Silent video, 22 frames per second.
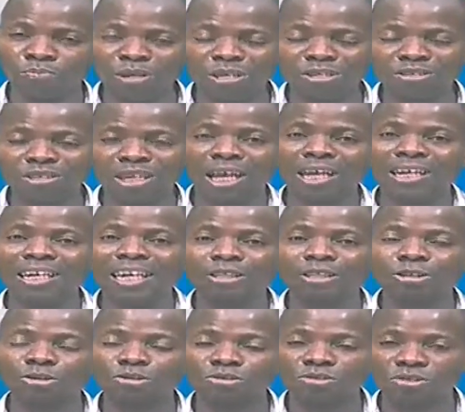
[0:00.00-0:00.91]
Please
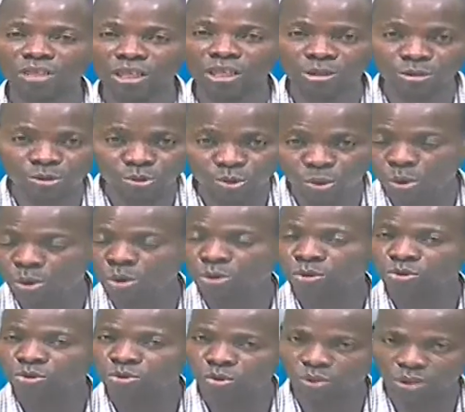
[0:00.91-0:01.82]
let us say no
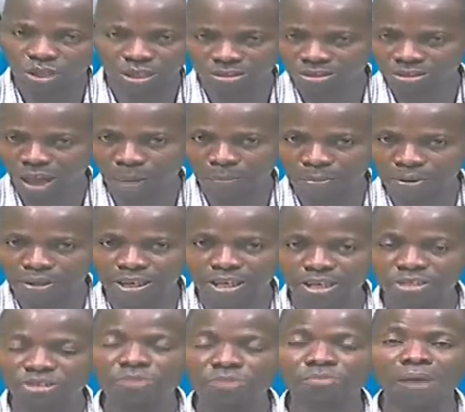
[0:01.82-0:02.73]
to
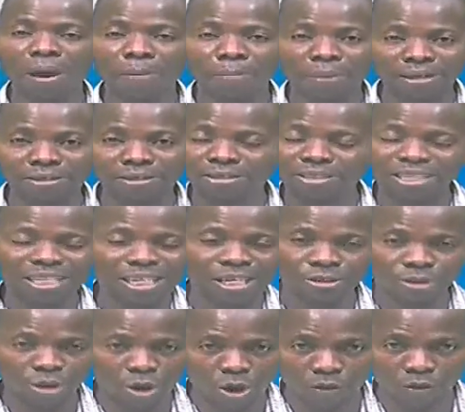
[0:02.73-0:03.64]
examination malpractice
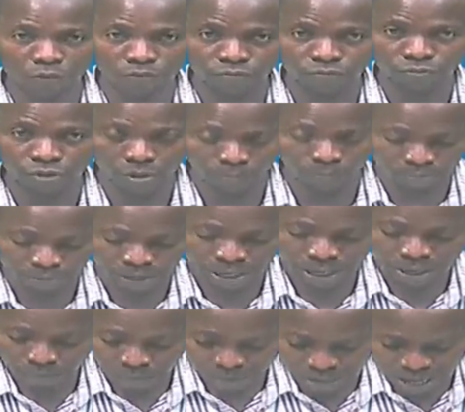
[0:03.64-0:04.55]
in all form.
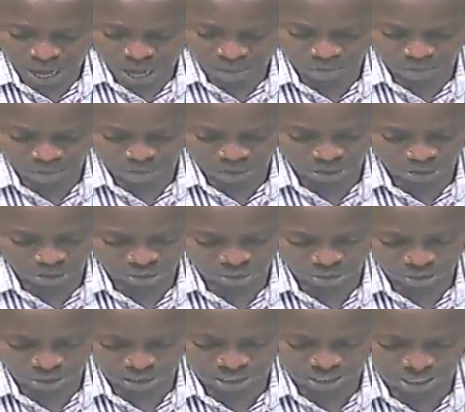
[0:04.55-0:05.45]
We are moving on
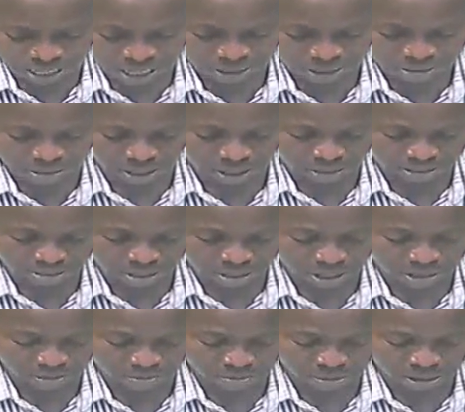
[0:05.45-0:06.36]
to the next
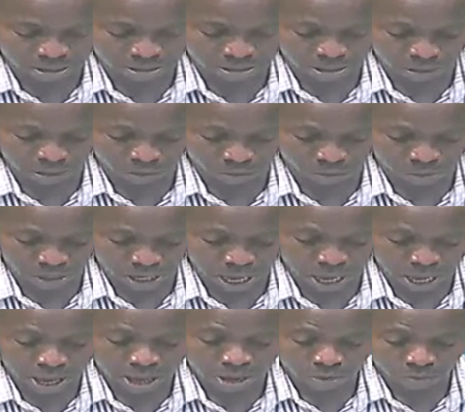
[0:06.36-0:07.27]
segment
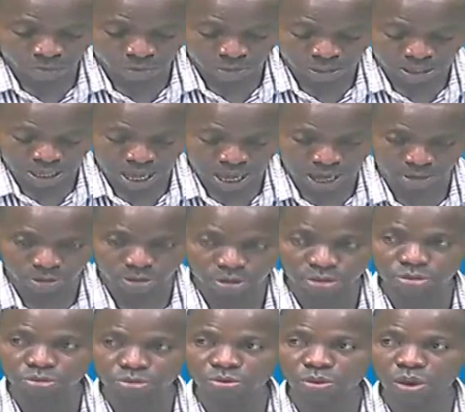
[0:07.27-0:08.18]
where we are
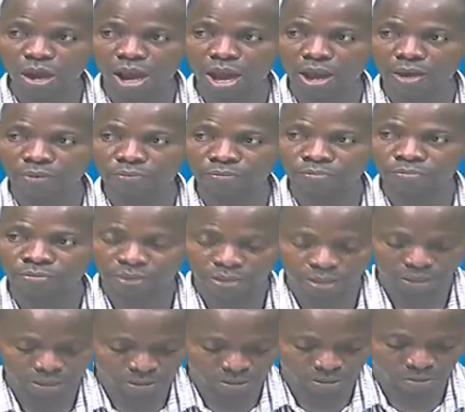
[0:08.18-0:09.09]
going to have
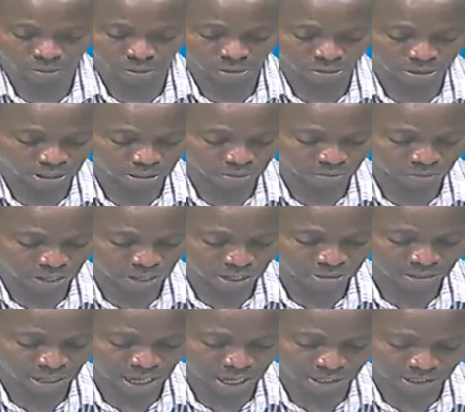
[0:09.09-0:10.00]
a
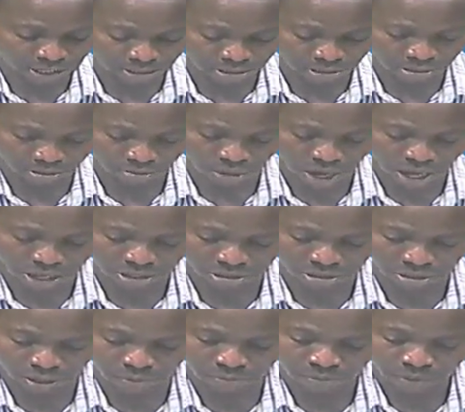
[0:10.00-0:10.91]
direct
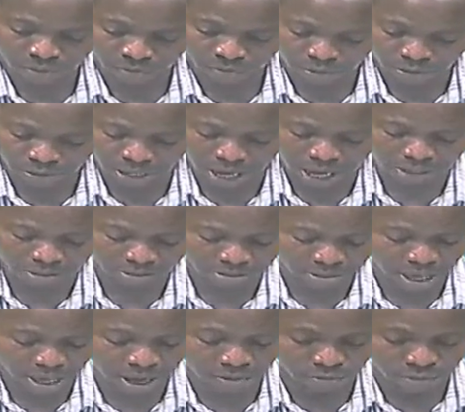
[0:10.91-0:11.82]
interaction with
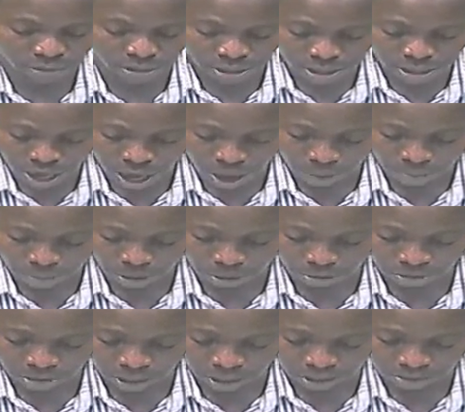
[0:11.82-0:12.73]
ourselves
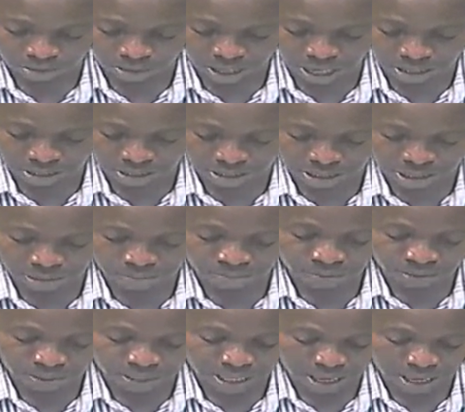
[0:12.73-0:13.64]
about our sound.
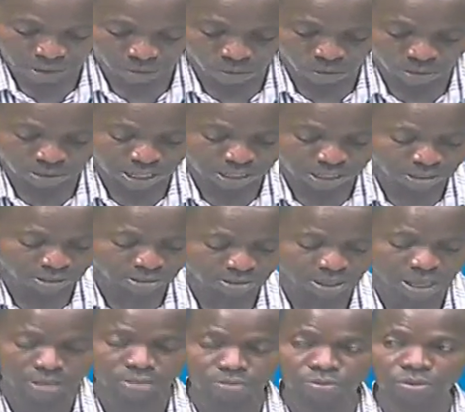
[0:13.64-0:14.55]
Then what are the
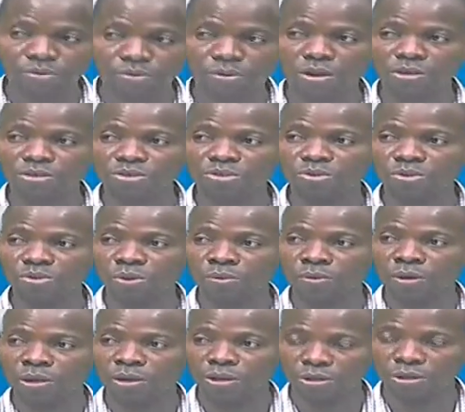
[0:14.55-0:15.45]
sounds we want to
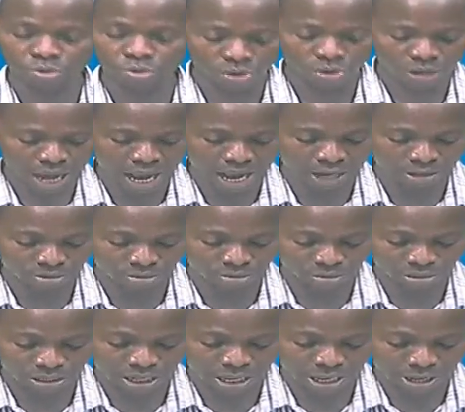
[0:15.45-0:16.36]
look at
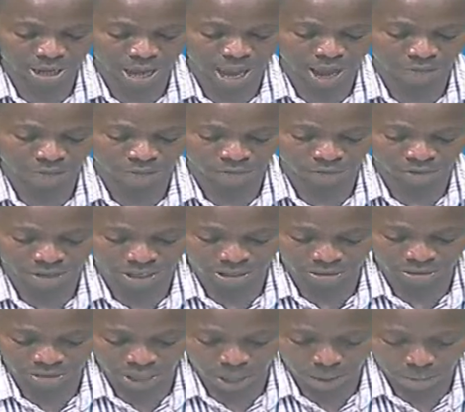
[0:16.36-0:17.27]
today? Are
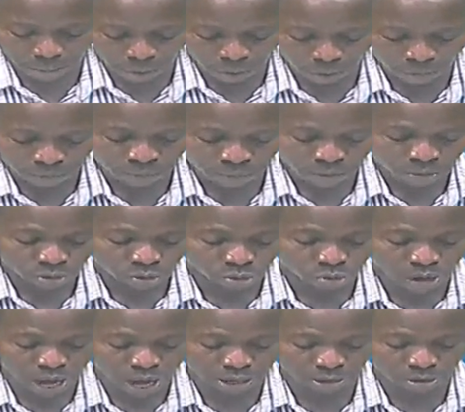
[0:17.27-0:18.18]
very simple.
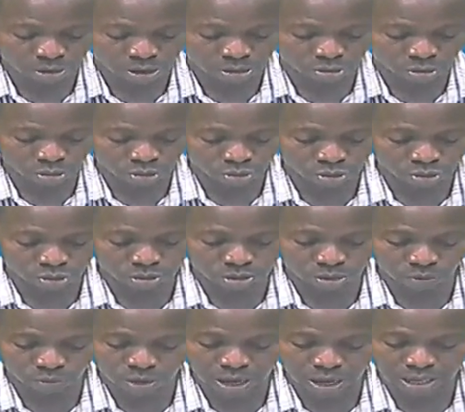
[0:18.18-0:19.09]
You are going to
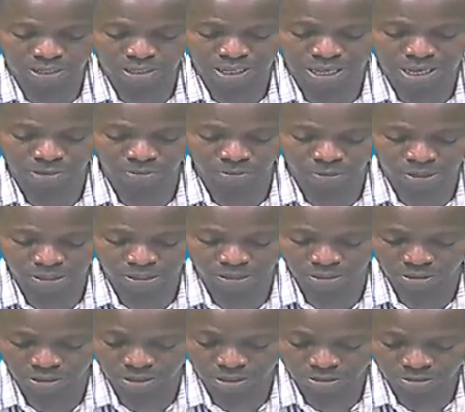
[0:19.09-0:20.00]
choose the word
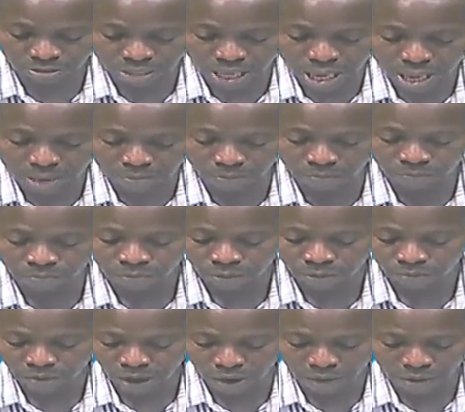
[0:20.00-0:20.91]
with the same
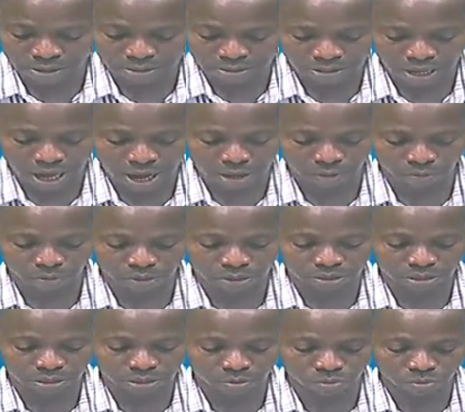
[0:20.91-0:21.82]
vowel sound
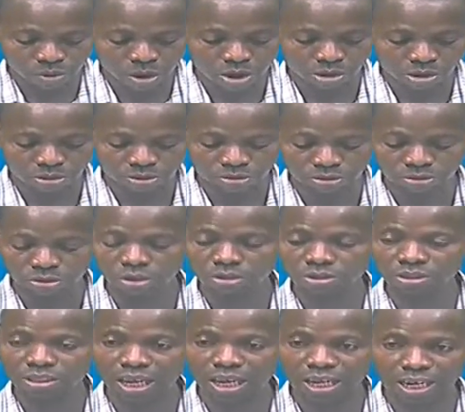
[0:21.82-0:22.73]
with the ones
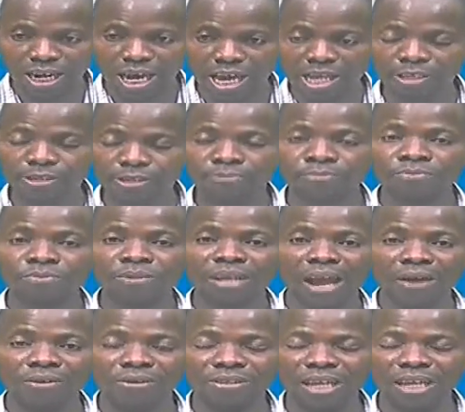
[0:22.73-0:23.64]
underlined.
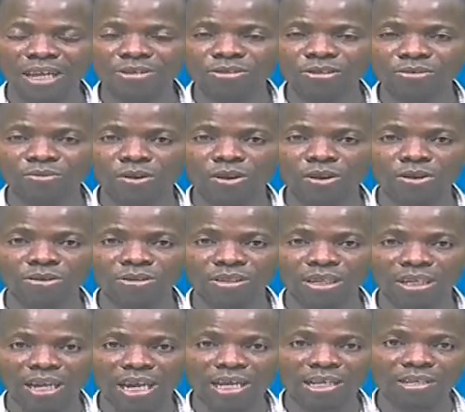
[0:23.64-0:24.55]
I will tell you the one
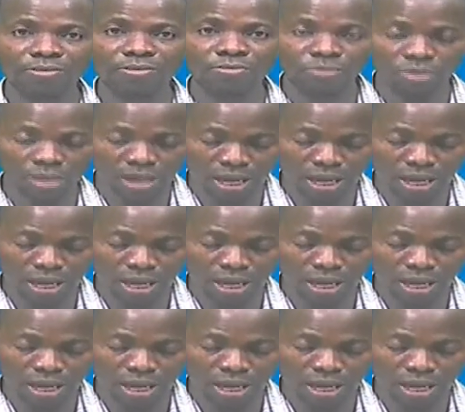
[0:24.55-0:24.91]
underlined.